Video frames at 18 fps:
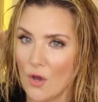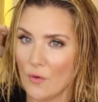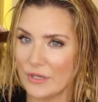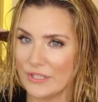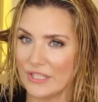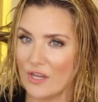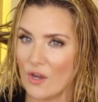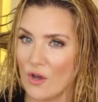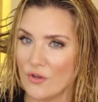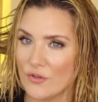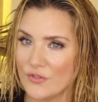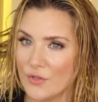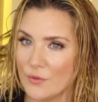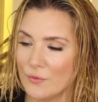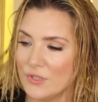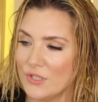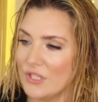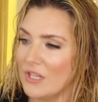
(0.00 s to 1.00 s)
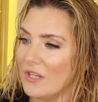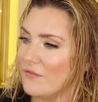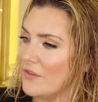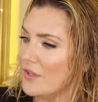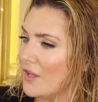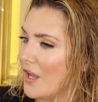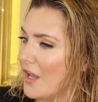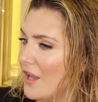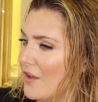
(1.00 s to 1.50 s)
Oh, and I also want to give
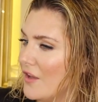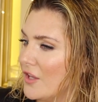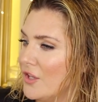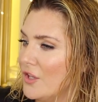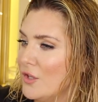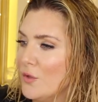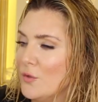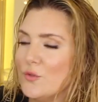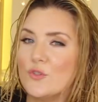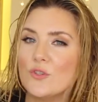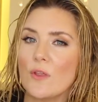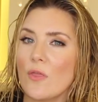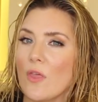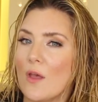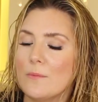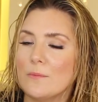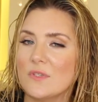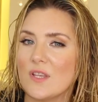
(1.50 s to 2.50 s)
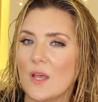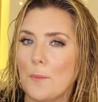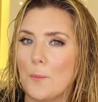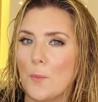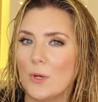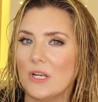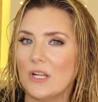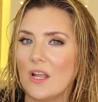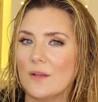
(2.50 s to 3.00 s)
you a huge thumbs
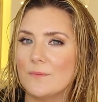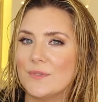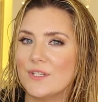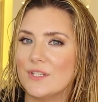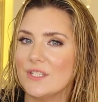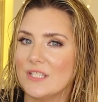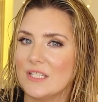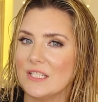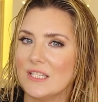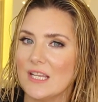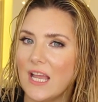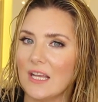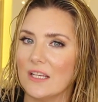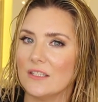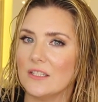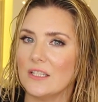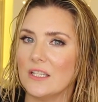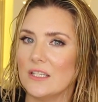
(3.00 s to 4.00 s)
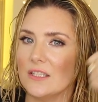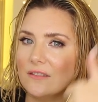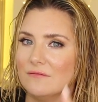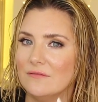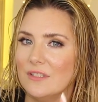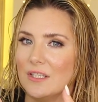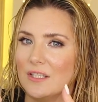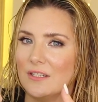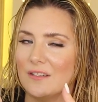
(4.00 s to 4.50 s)
up when it comes to
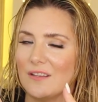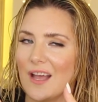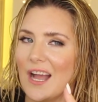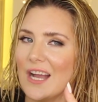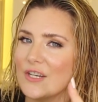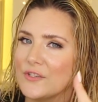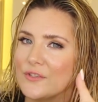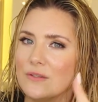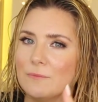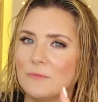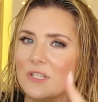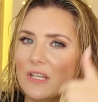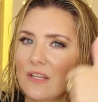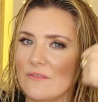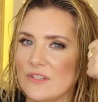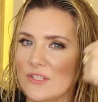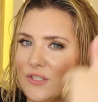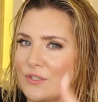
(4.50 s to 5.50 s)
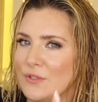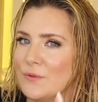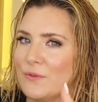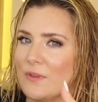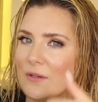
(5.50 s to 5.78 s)
detangling. Actually, I'm gonna give it 2